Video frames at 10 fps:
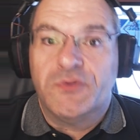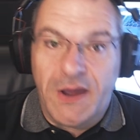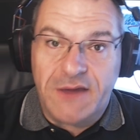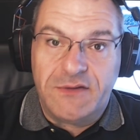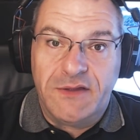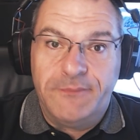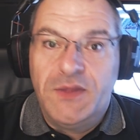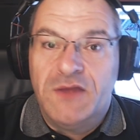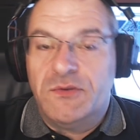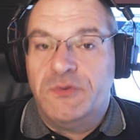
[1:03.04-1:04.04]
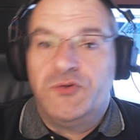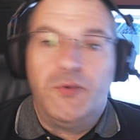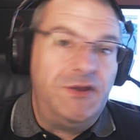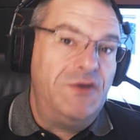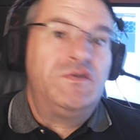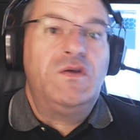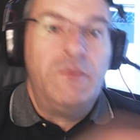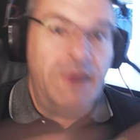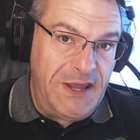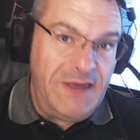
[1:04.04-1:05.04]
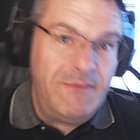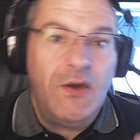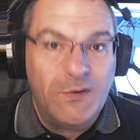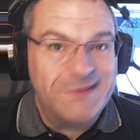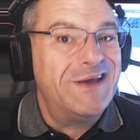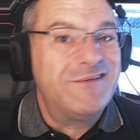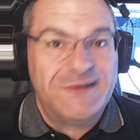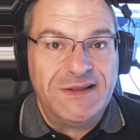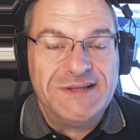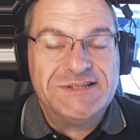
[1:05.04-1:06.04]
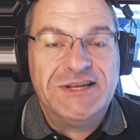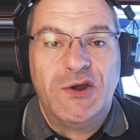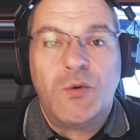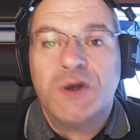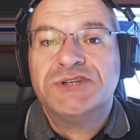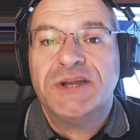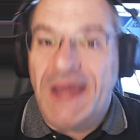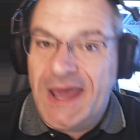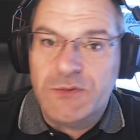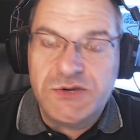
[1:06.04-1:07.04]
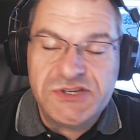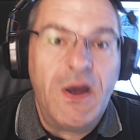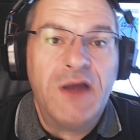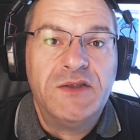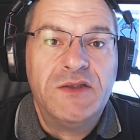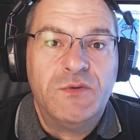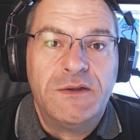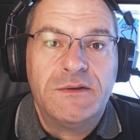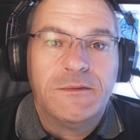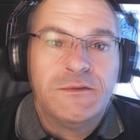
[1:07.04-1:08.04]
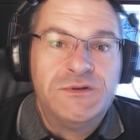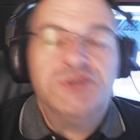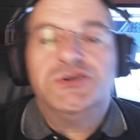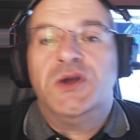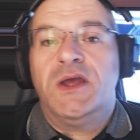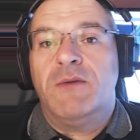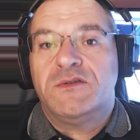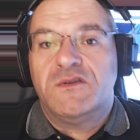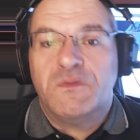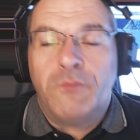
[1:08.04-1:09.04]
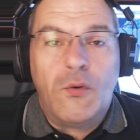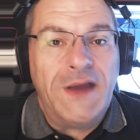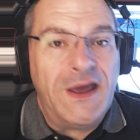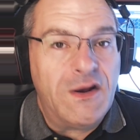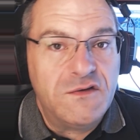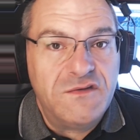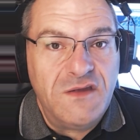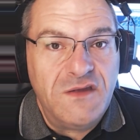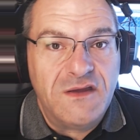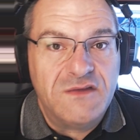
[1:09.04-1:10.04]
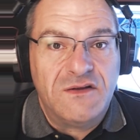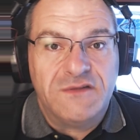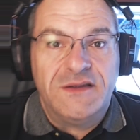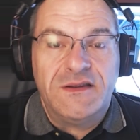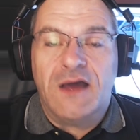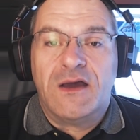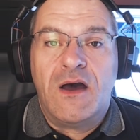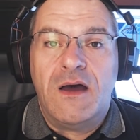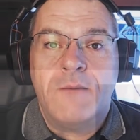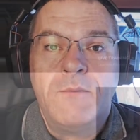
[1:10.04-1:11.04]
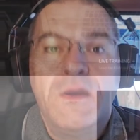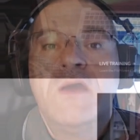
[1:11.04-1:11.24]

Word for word: directly. So between YouTube and email, we'll definitely see your question and respond to it. Shoot your email to support at r c consulting dot com